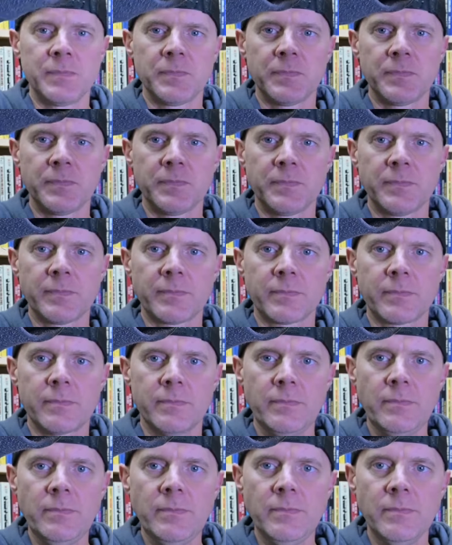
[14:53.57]

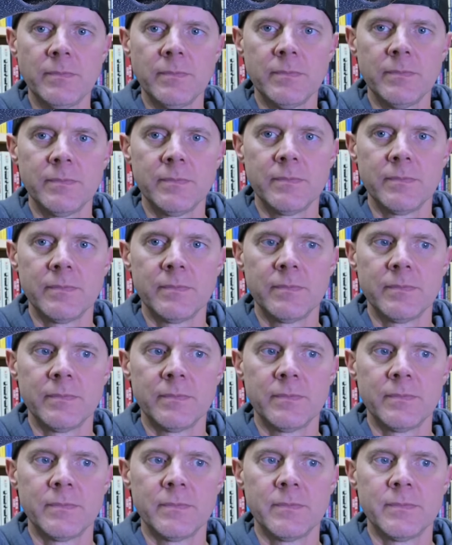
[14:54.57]

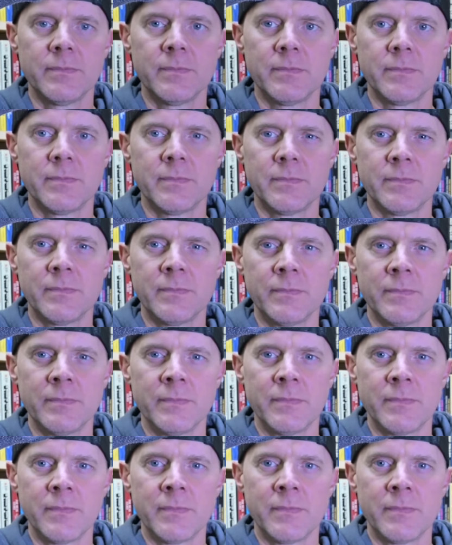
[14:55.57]
No one is speaking in this clip.